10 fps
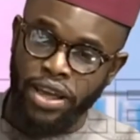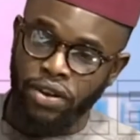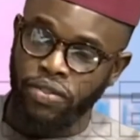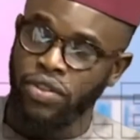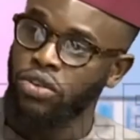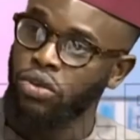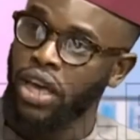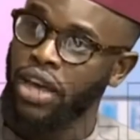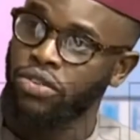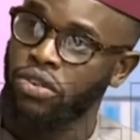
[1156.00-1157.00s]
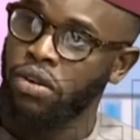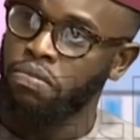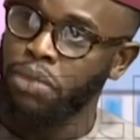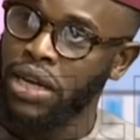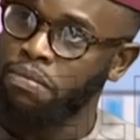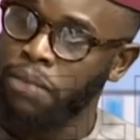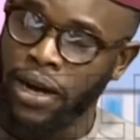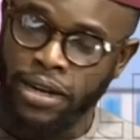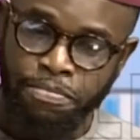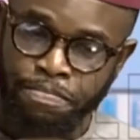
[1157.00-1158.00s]
in on the education bit,
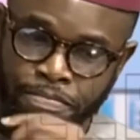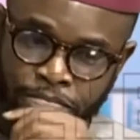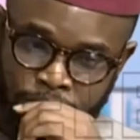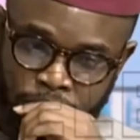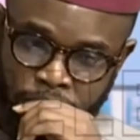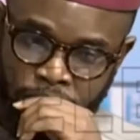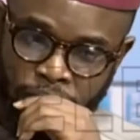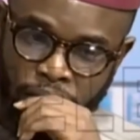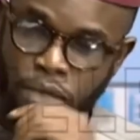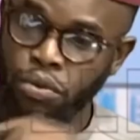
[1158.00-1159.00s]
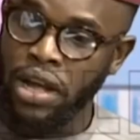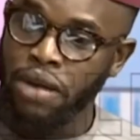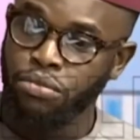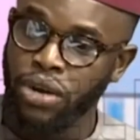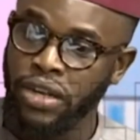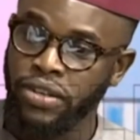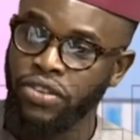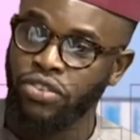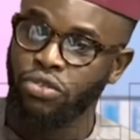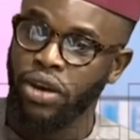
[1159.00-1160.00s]
but I'm really
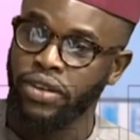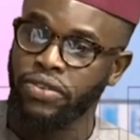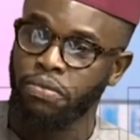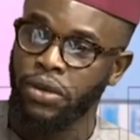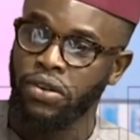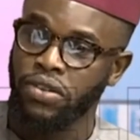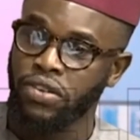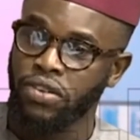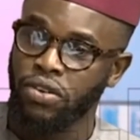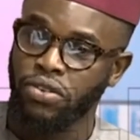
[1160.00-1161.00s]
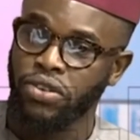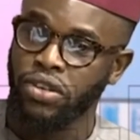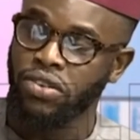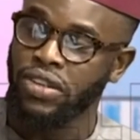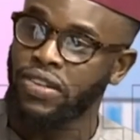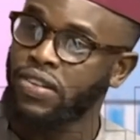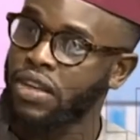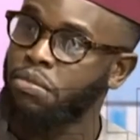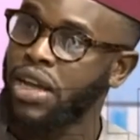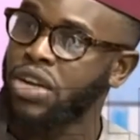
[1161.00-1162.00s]
distressed because this country doesn't
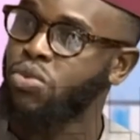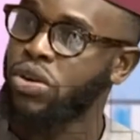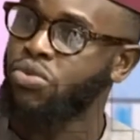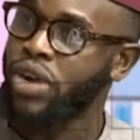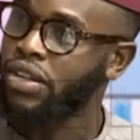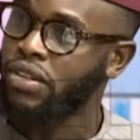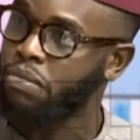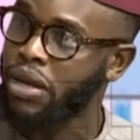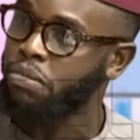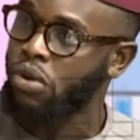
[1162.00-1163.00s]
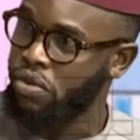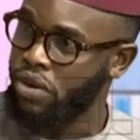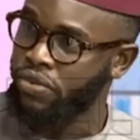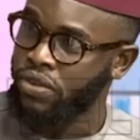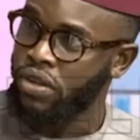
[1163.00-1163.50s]
seem like we are ready to make progress.